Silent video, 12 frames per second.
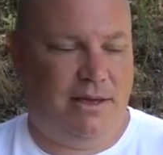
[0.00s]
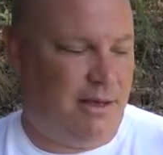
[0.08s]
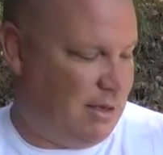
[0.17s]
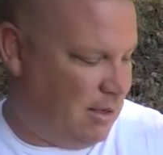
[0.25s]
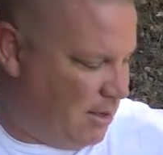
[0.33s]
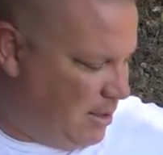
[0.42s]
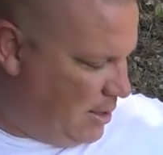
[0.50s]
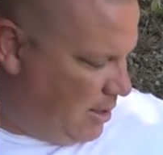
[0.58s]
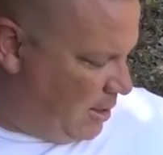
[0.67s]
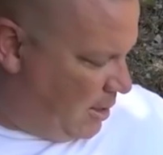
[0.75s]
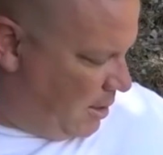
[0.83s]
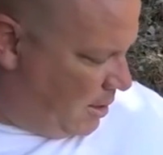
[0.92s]

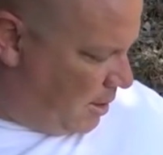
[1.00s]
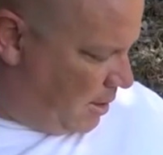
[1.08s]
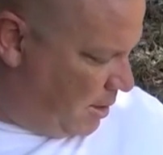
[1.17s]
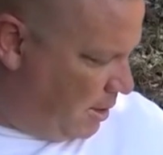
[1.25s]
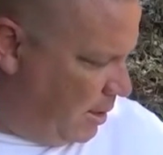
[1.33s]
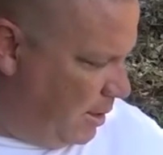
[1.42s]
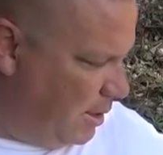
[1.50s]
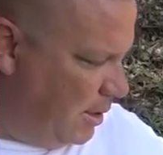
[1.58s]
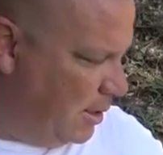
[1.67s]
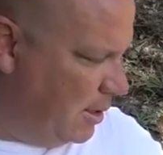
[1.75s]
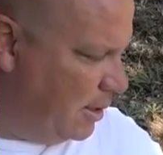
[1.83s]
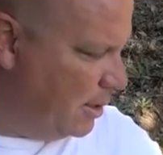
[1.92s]

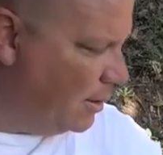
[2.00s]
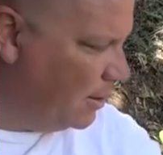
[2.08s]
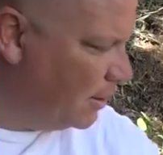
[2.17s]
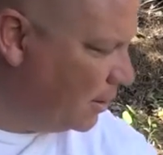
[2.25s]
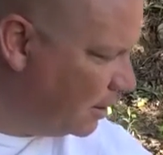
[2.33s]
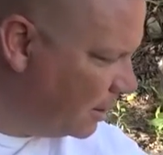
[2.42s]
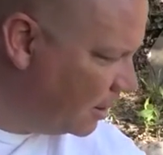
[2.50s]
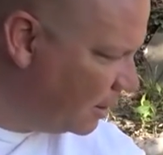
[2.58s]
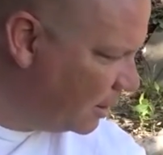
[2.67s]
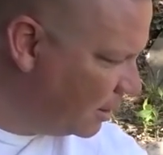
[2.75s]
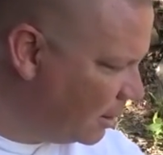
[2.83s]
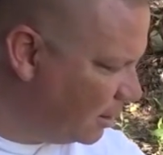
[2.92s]

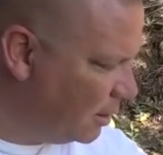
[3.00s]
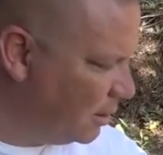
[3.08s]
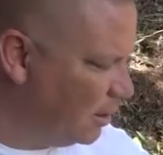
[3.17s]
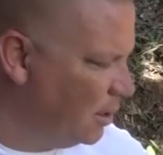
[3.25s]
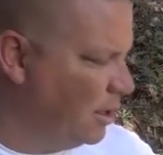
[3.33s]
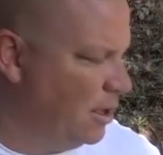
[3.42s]
No one is speaking in this clip.